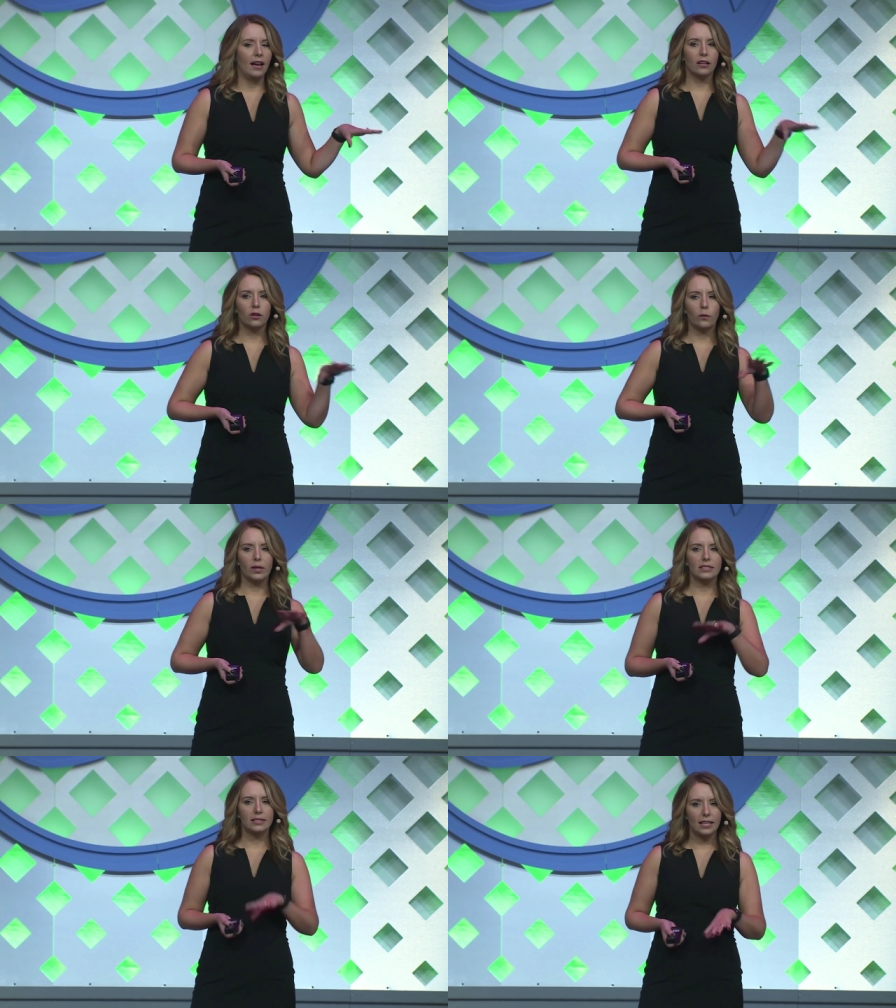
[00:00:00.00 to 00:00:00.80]
and
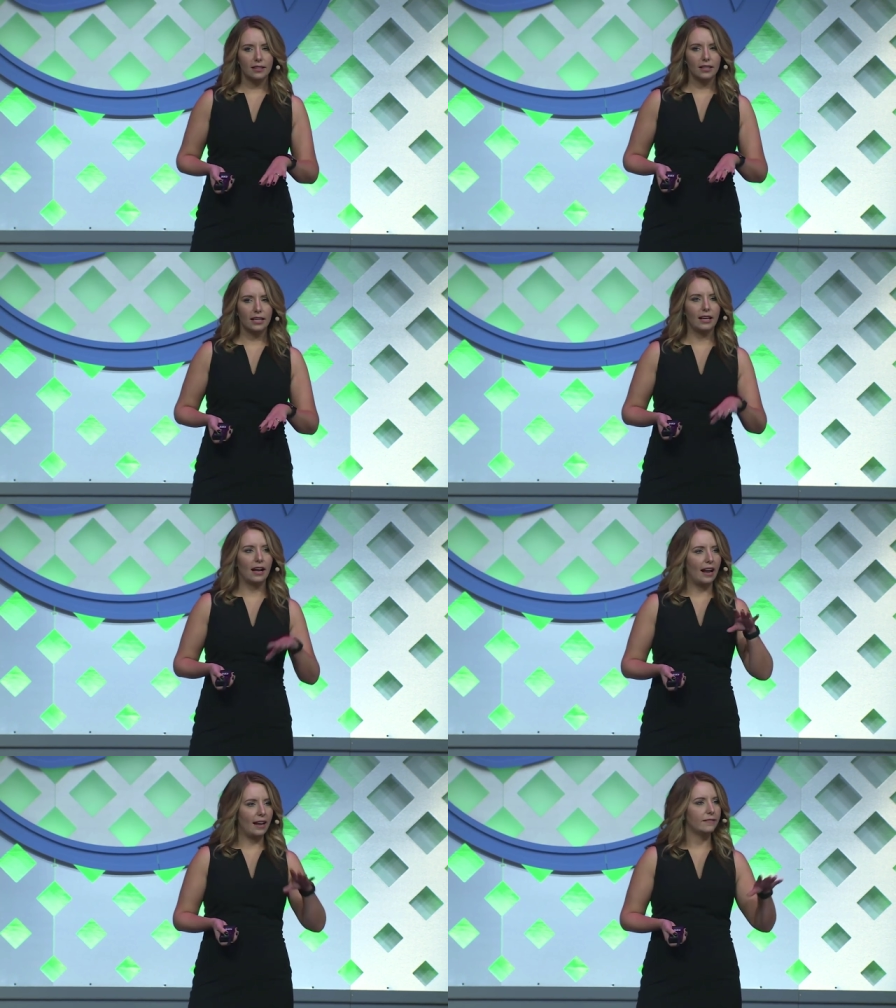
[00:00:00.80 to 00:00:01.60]
coincidentally,
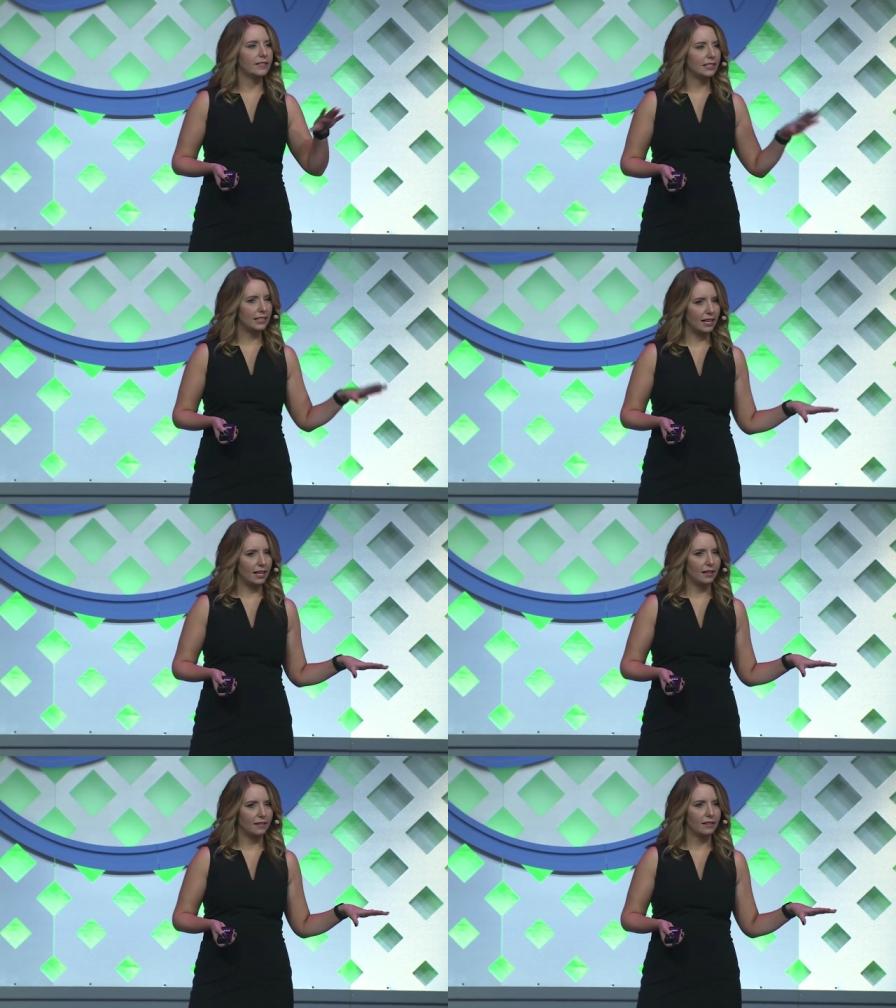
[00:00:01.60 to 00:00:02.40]
I have
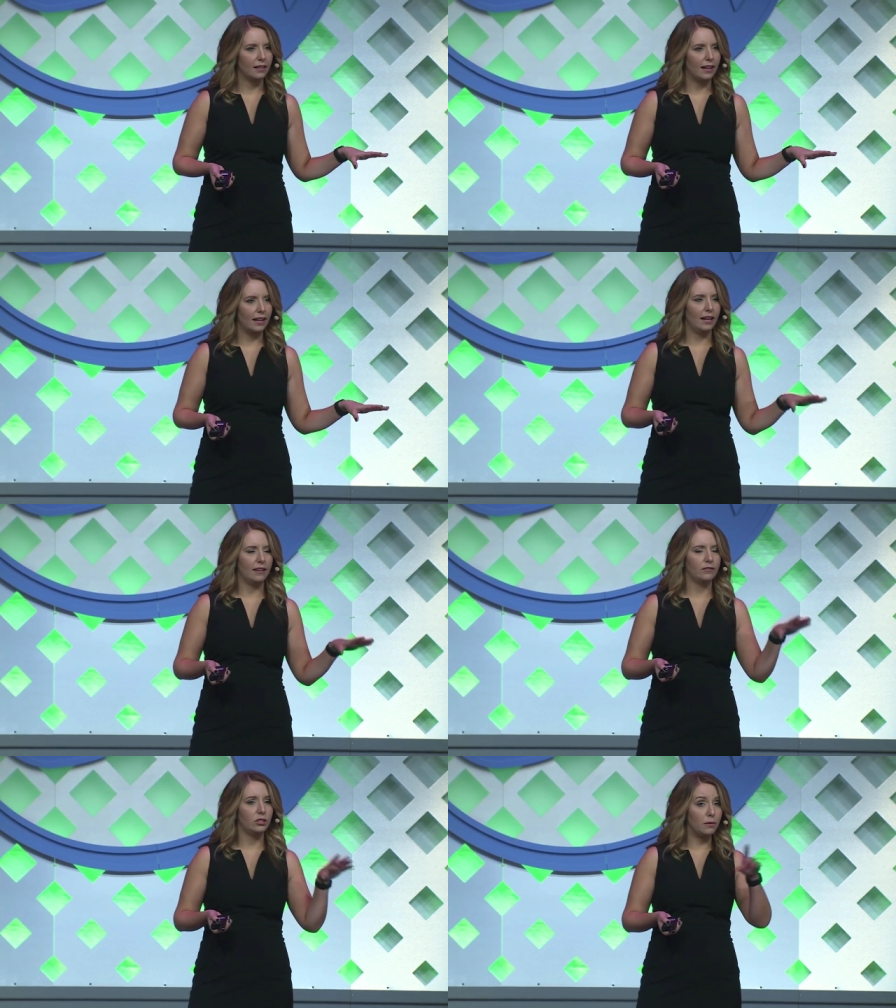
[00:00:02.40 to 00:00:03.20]
seen,
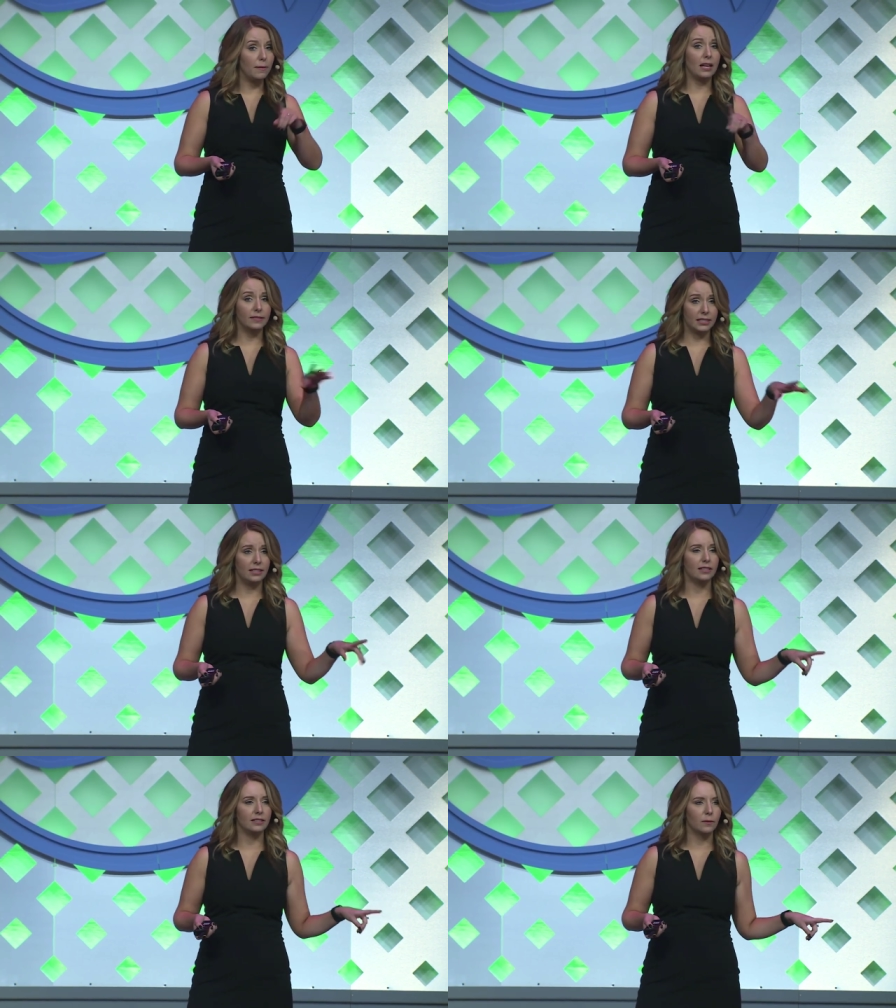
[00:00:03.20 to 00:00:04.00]
and you may have
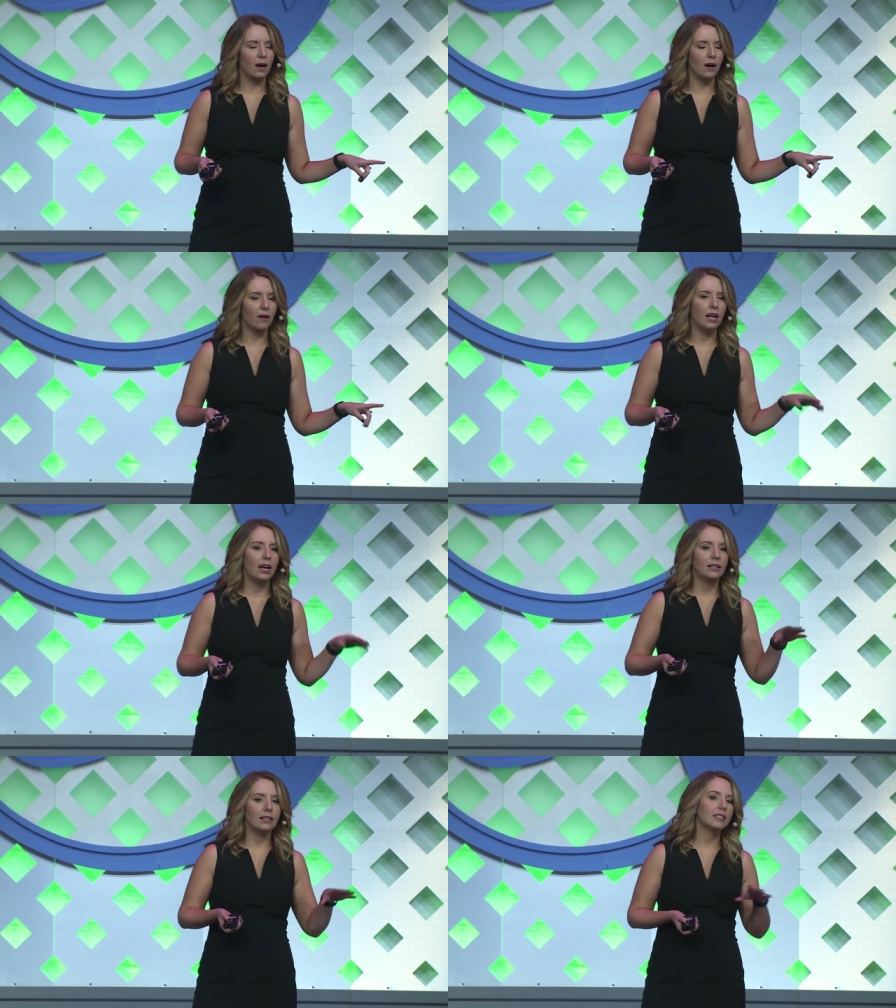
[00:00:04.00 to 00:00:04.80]
seen it as well,
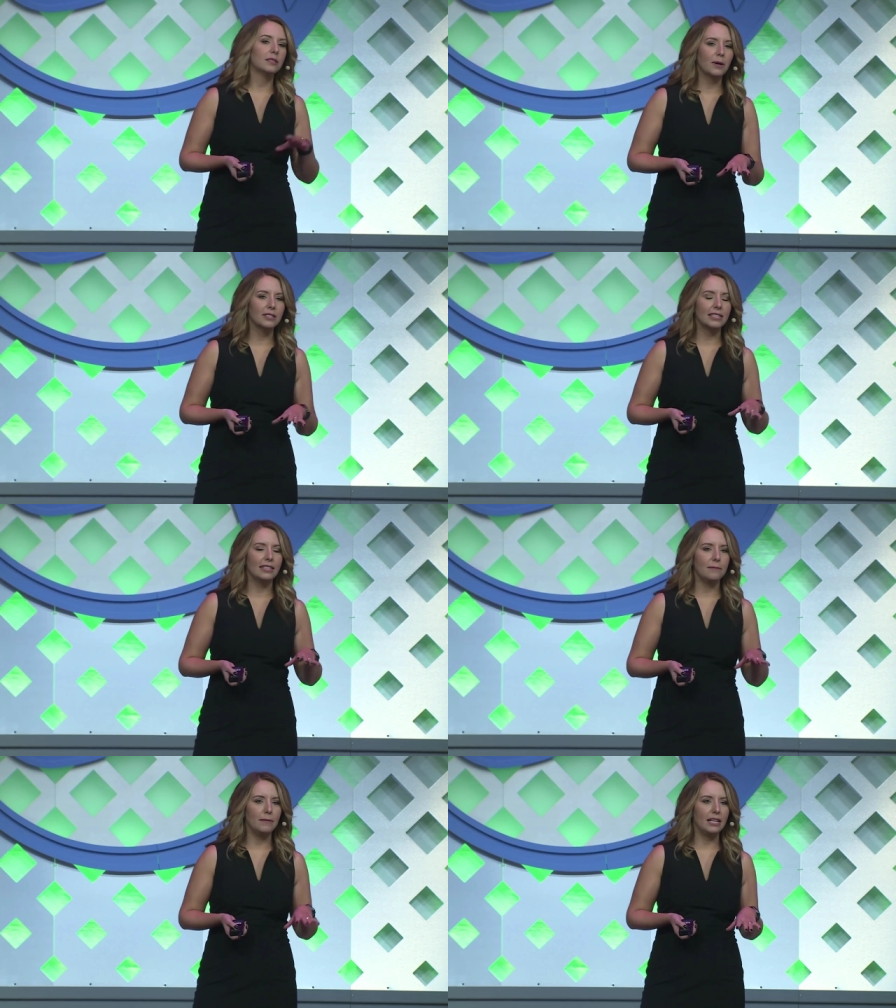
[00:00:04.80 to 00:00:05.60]
that this
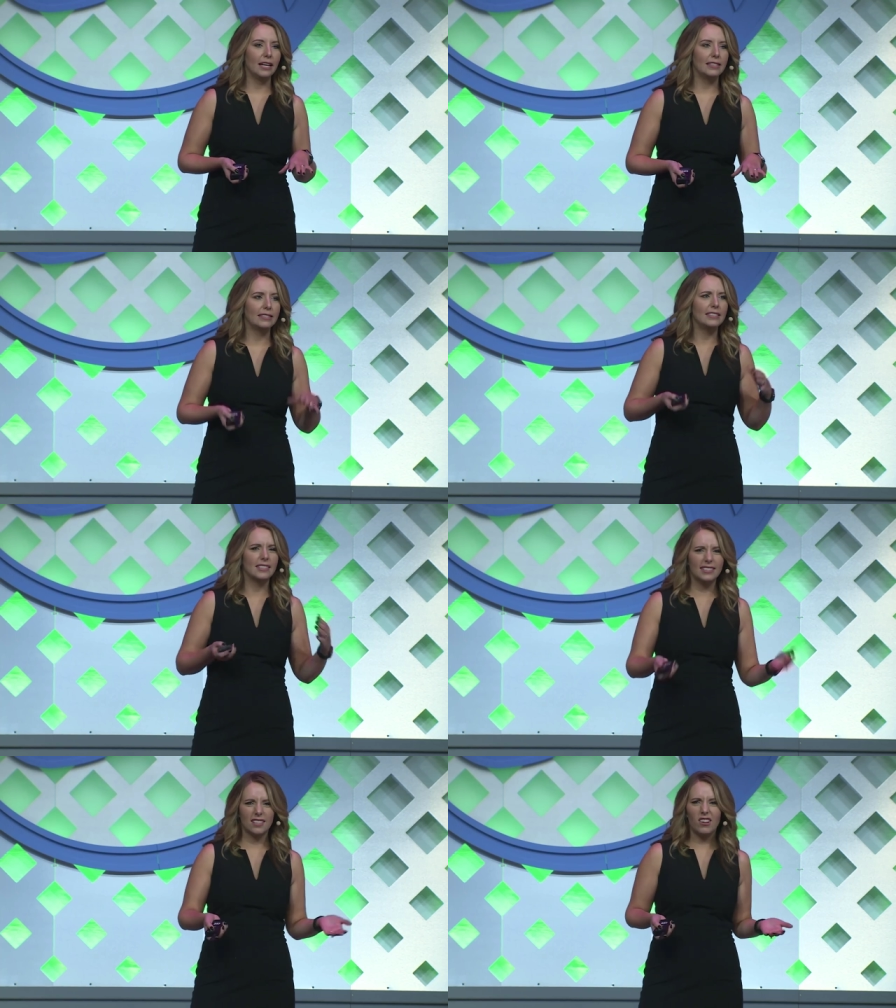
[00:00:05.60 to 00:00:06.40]
person in many
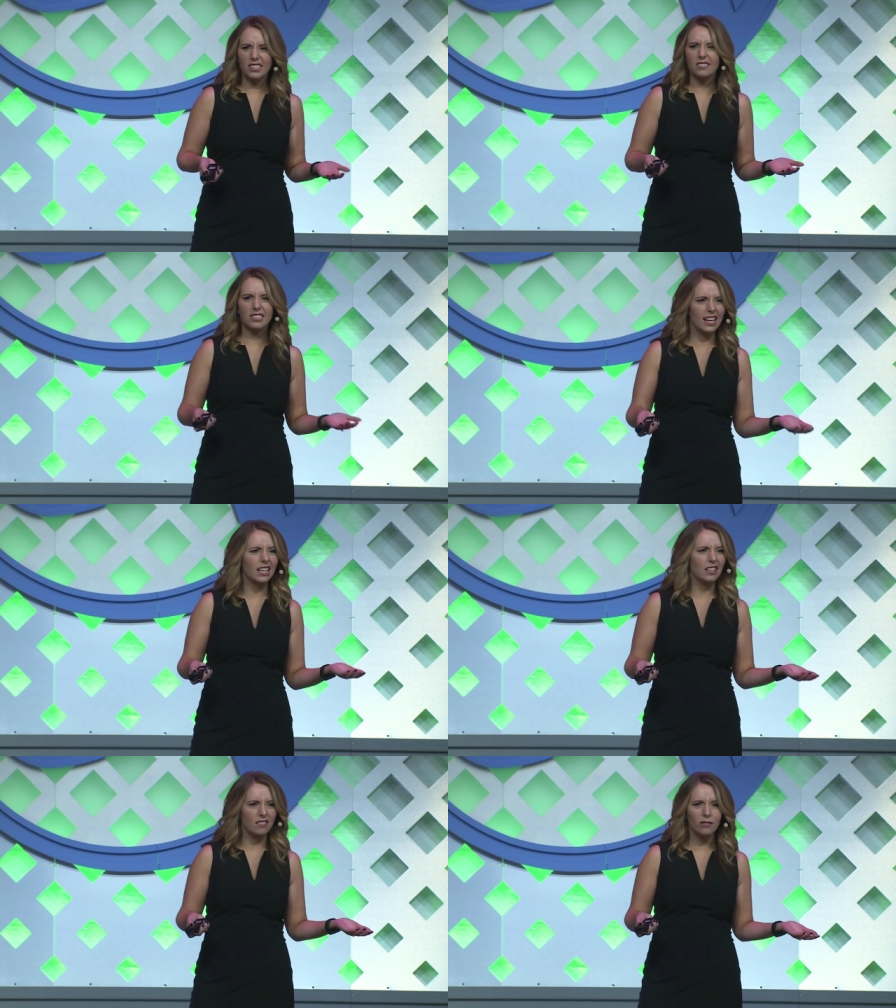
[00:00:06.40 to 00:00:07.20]
cases is also
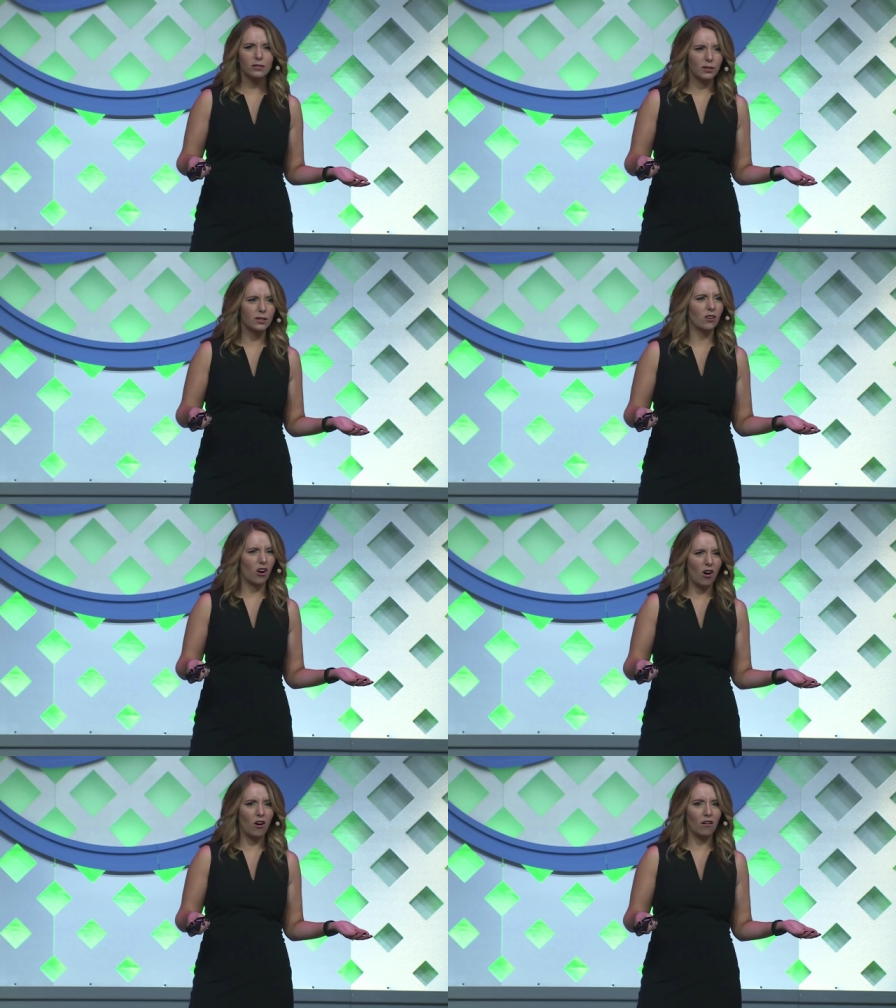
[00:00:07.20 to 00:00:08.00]
taking notes on the
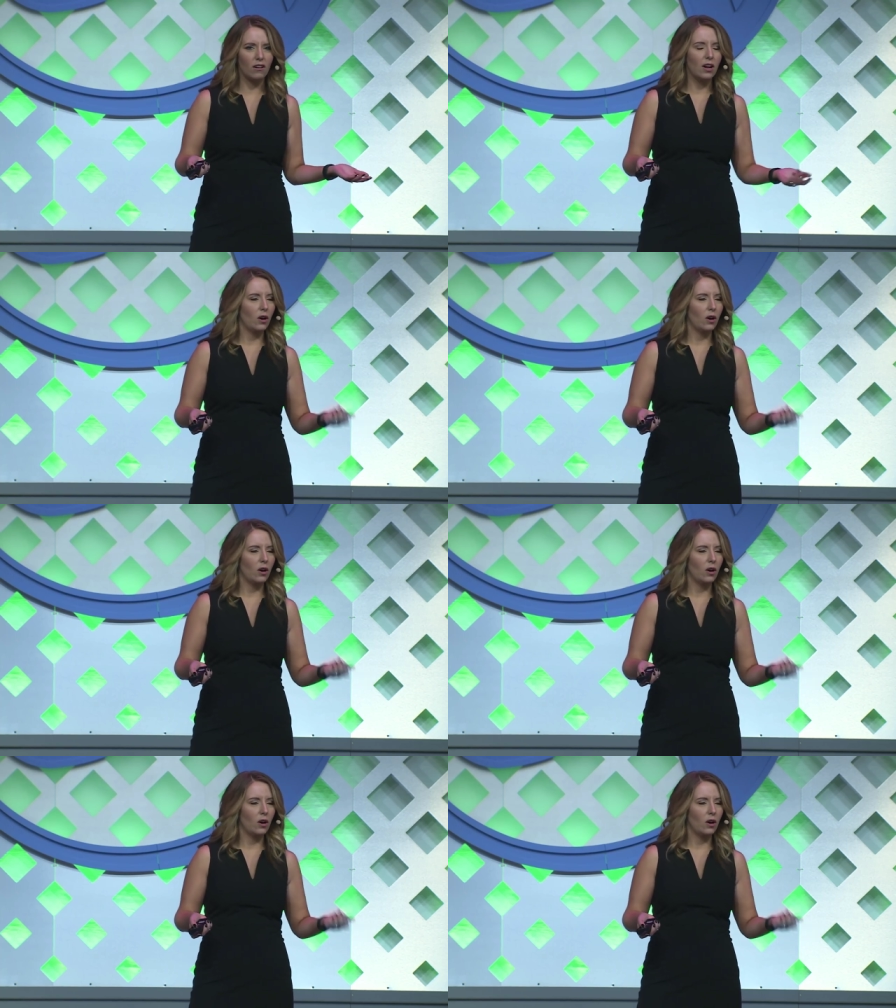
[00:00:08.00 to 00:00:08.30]
call.